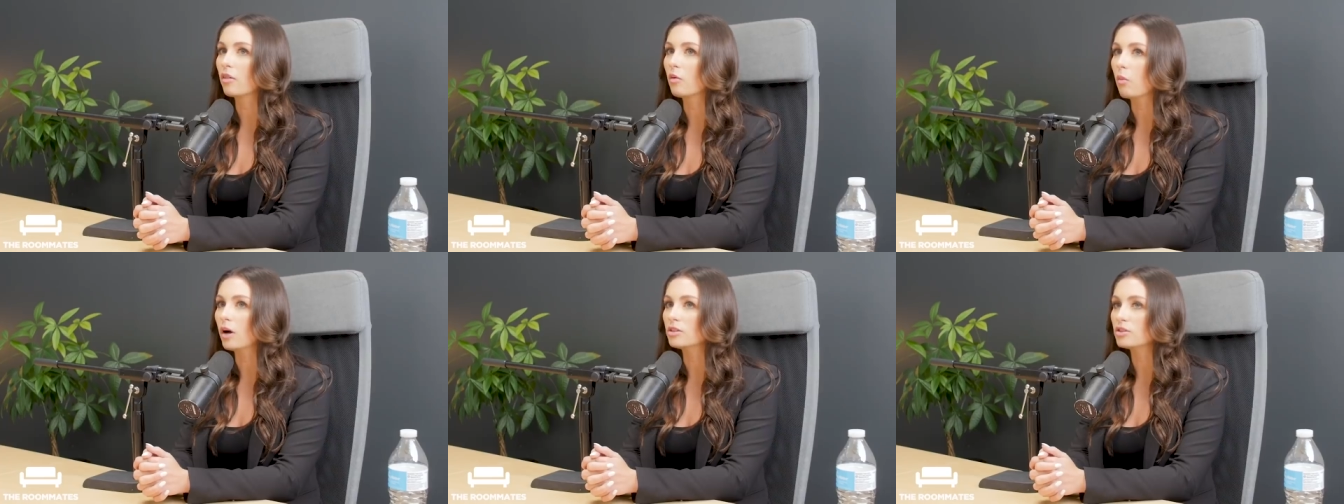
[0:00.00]
are
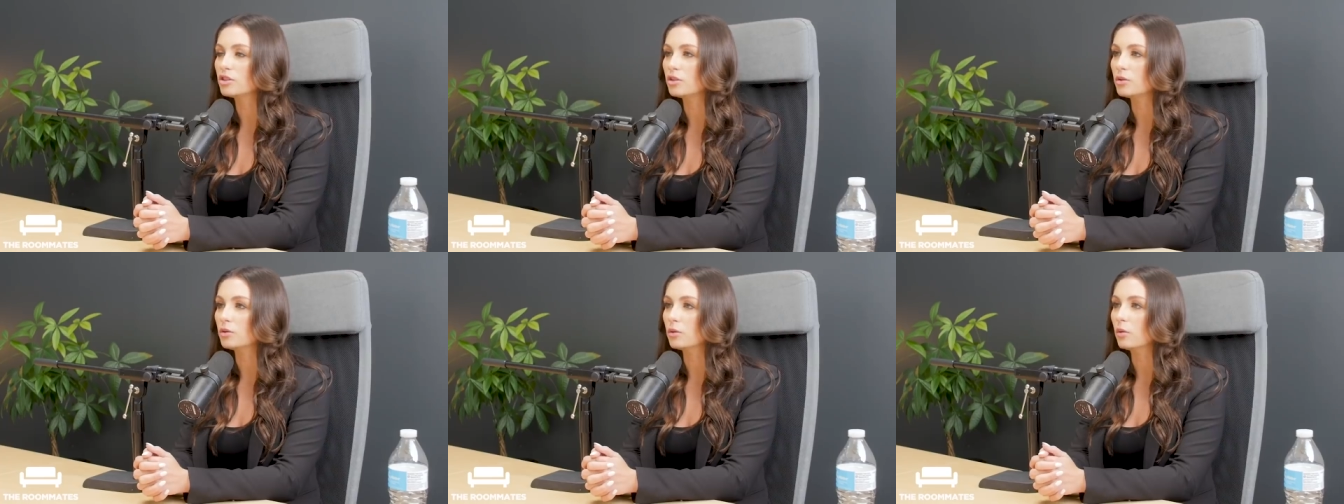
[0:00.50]
the ones
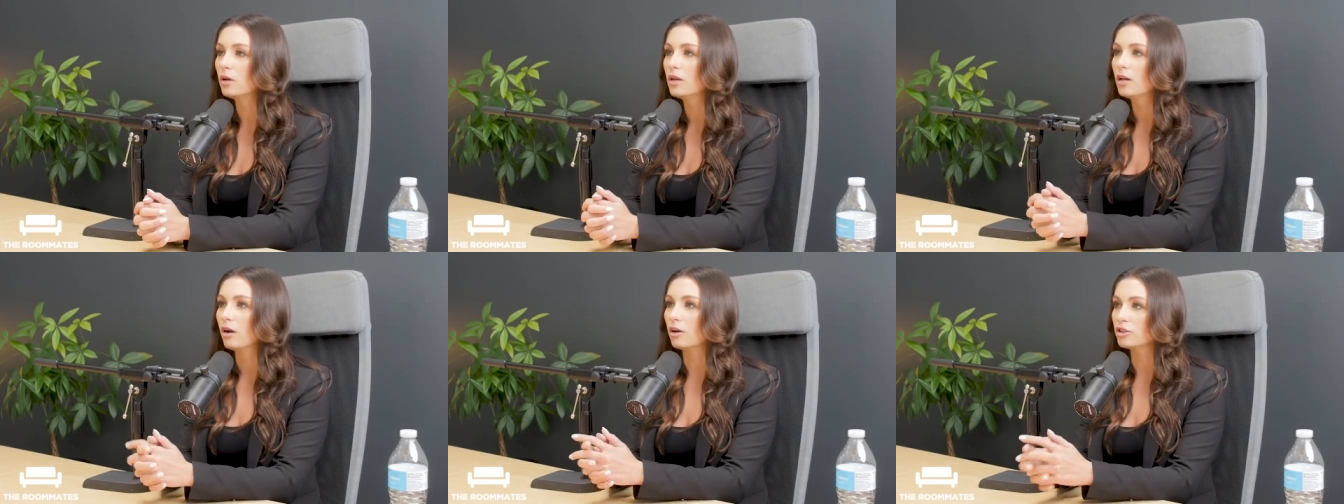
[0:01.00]
who
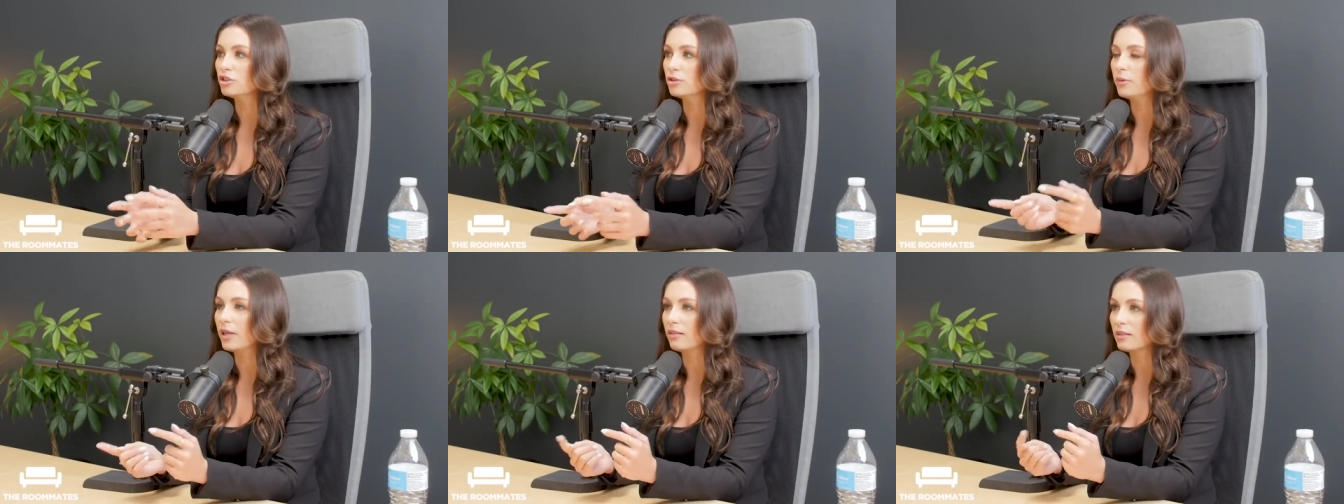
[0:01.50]
are
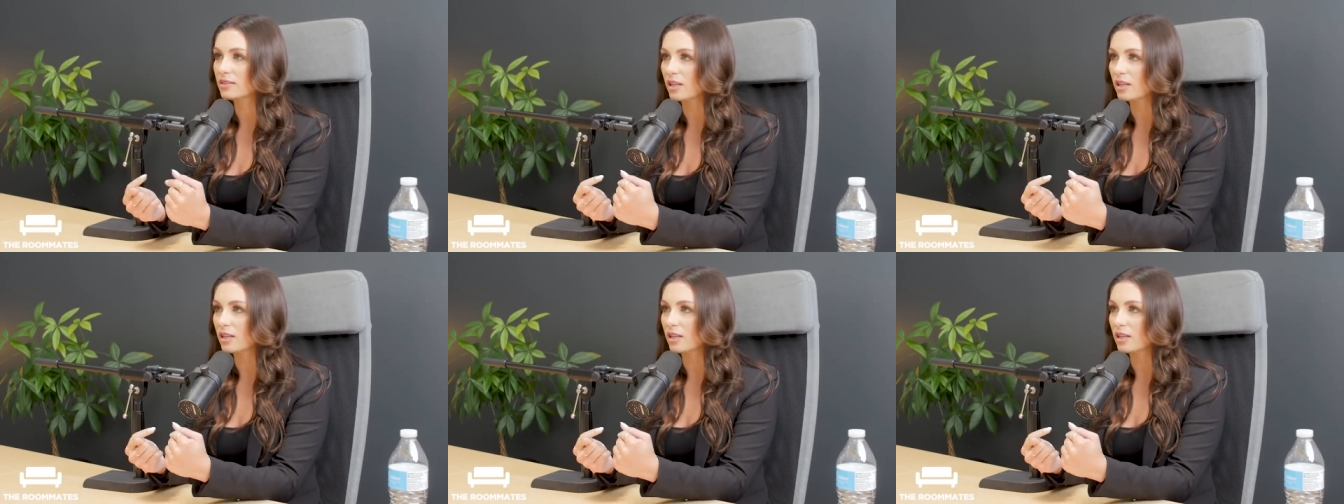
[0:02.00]
doing the